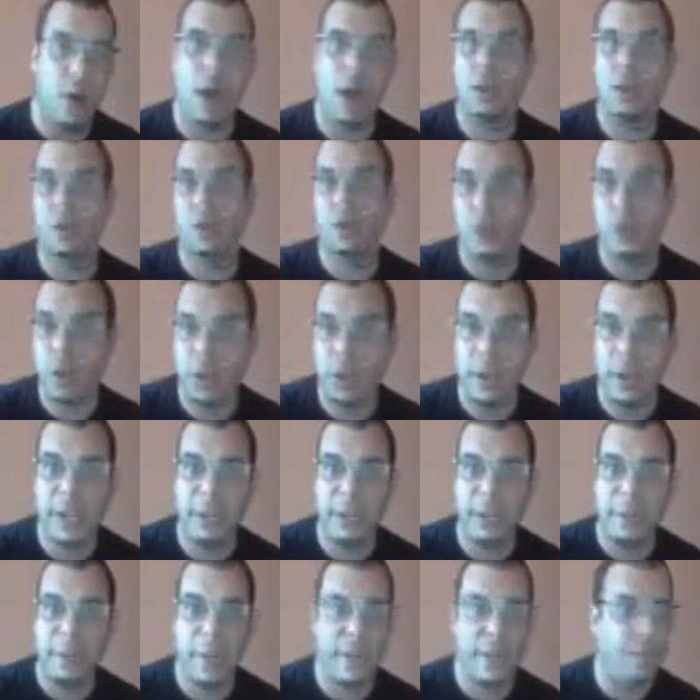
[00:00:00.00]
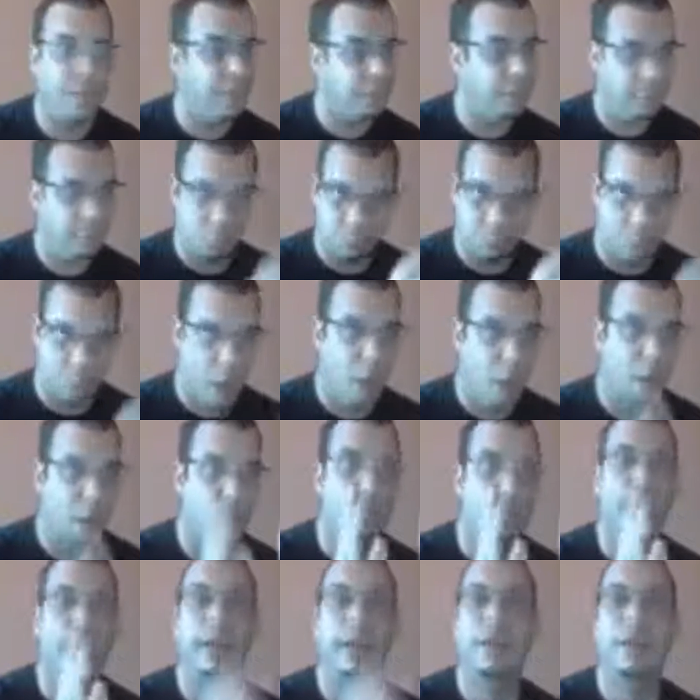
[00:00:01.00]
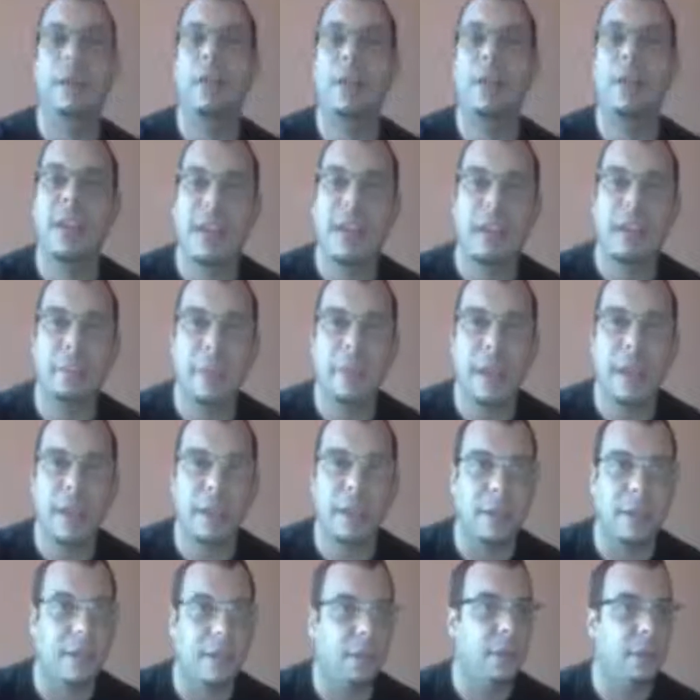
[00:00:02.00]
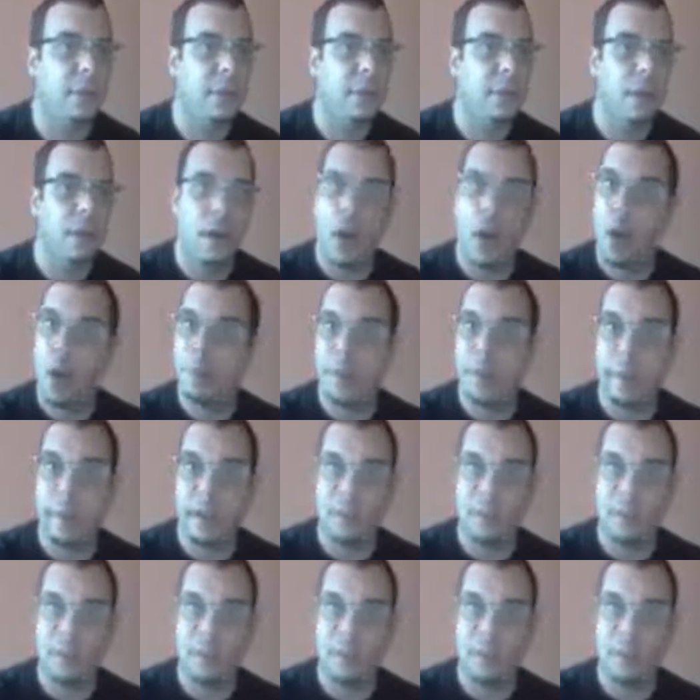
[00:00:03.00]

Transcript: You want to know how to do it on lead pages, how to build it on lead pages.